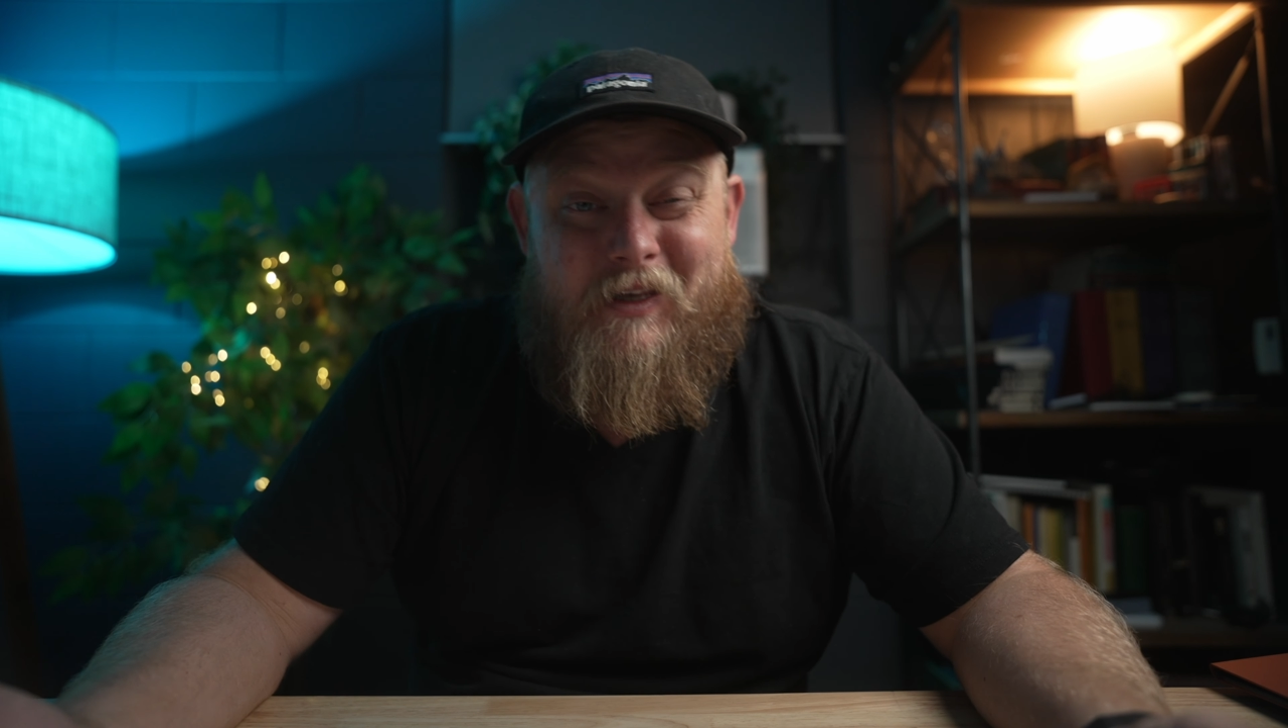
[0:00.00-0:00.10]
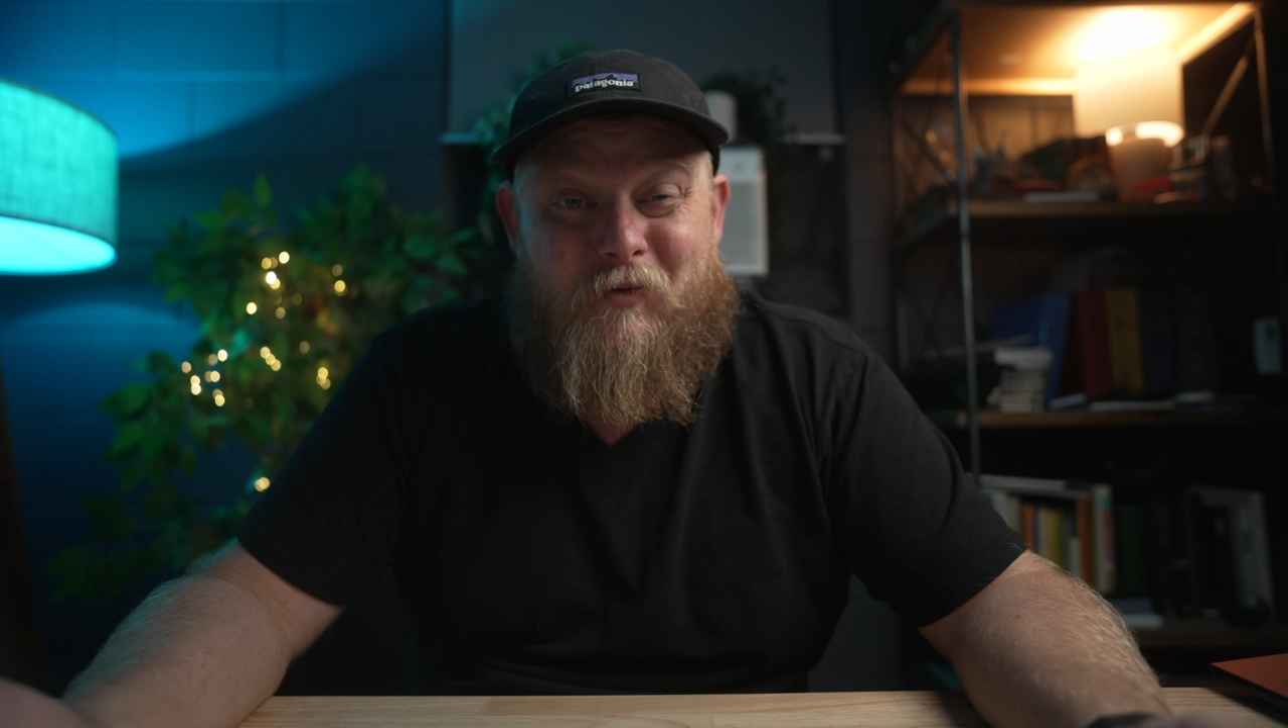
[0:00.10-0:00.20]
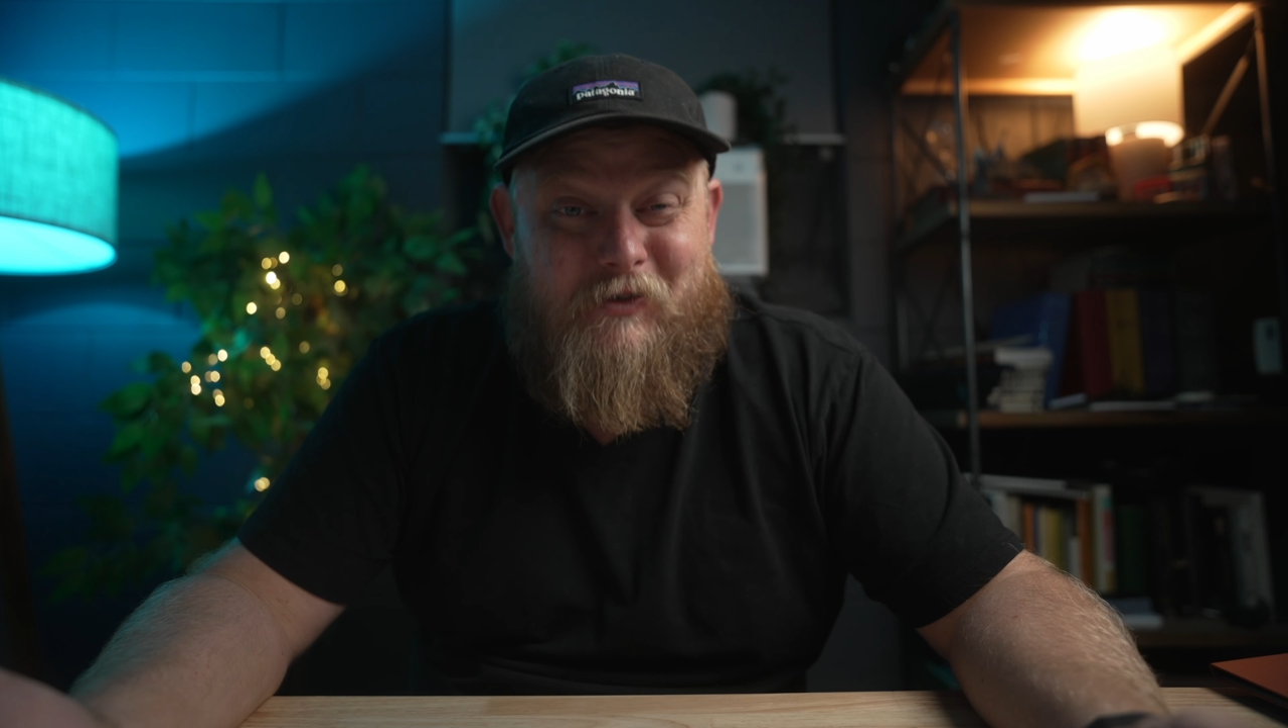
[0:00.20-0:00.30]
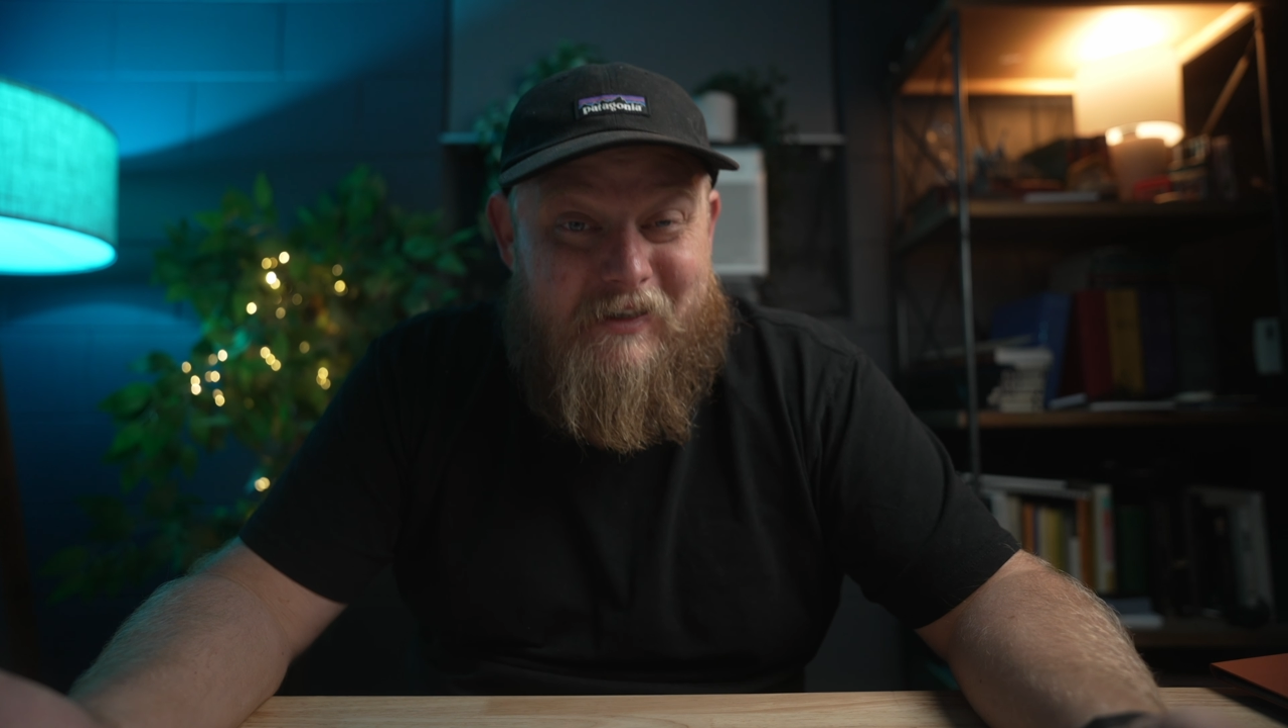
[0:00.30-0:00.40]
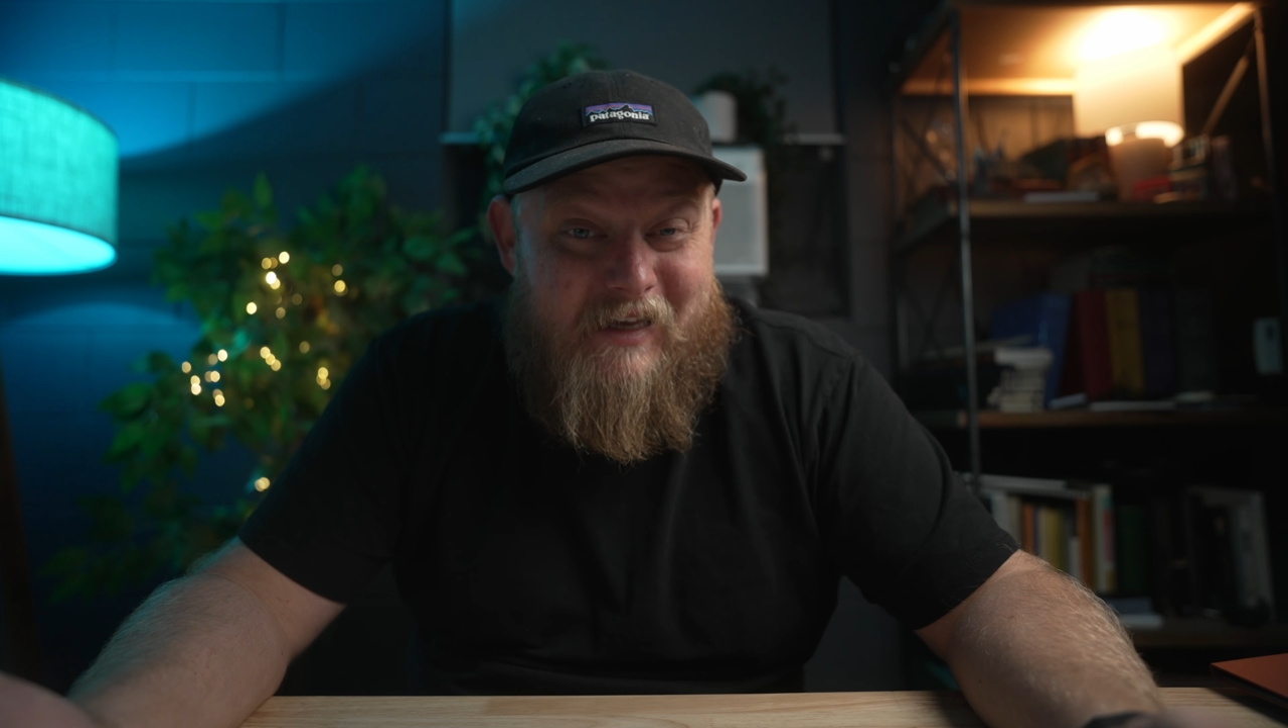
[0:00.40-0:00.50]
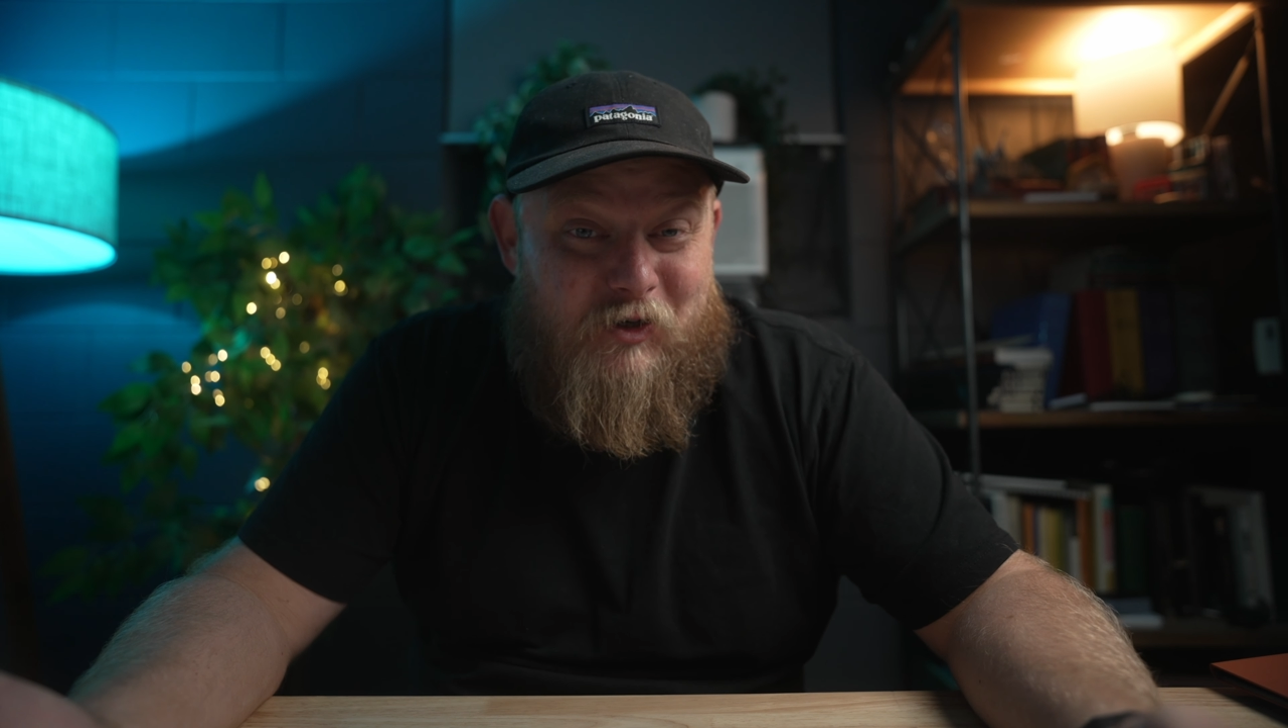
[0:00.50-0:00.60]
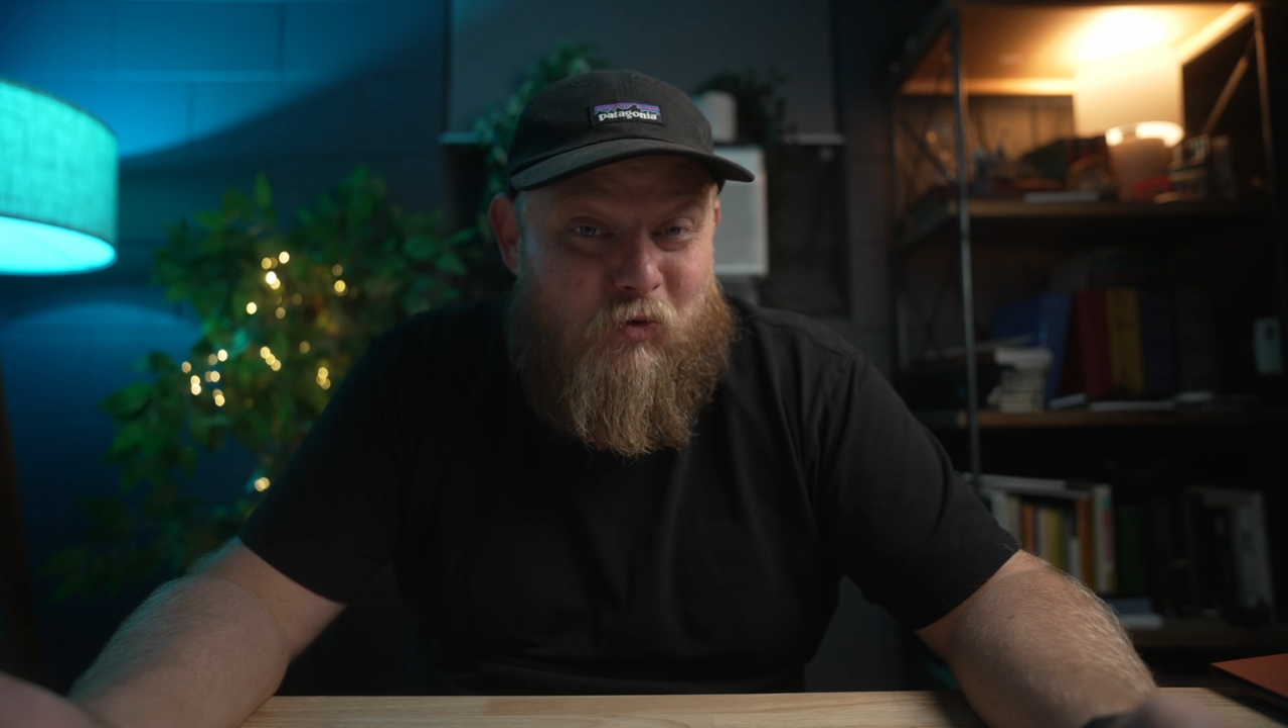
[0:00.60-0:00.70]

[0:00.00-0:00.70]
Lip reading: and it was in that